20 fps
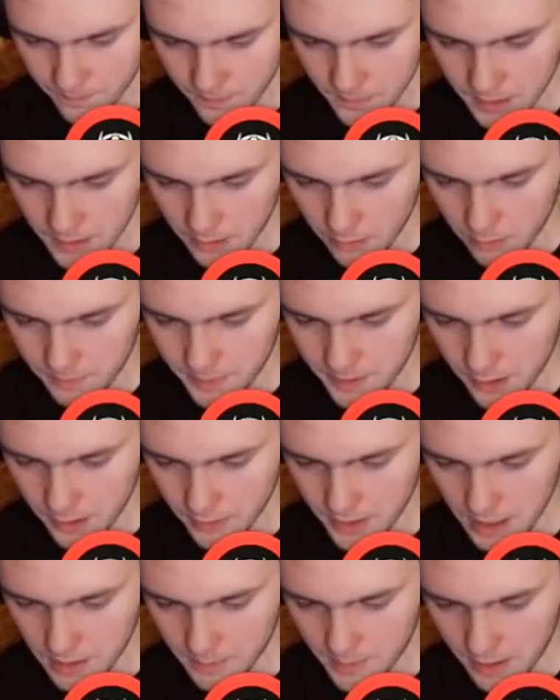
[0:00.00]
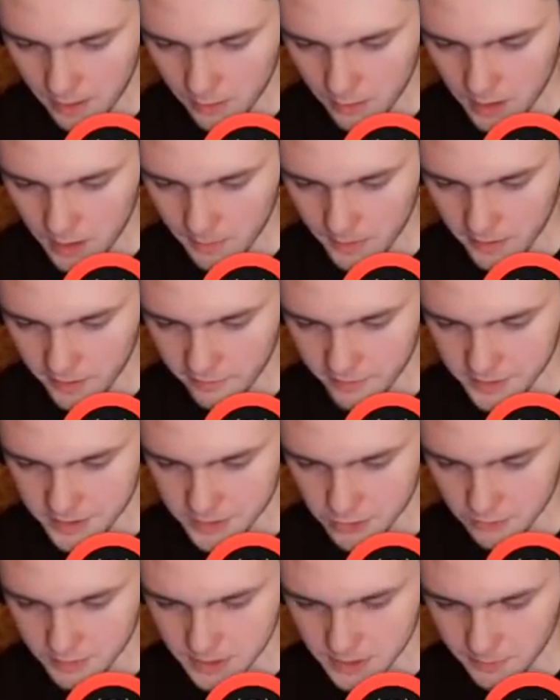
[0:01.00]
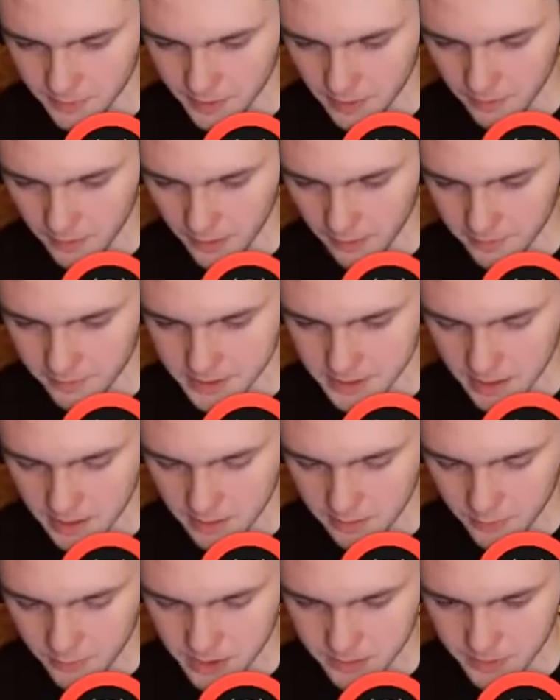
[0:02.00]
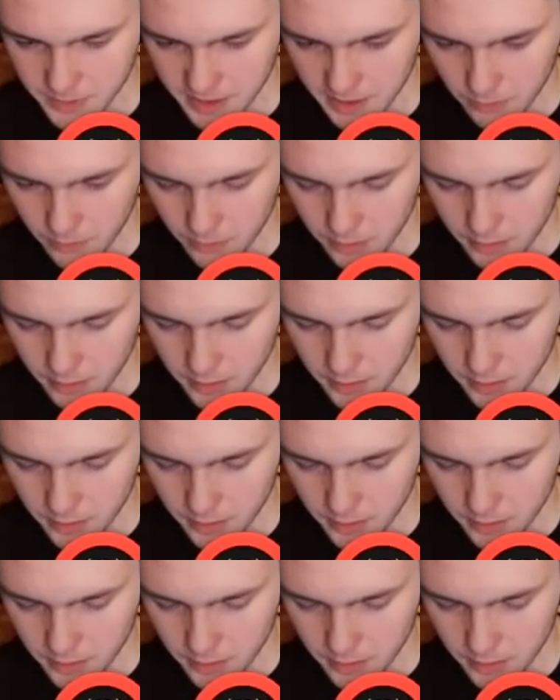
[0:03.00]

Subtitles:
It would be an okay battle ram if his troops had been on the other side of the bridge, but they weren't.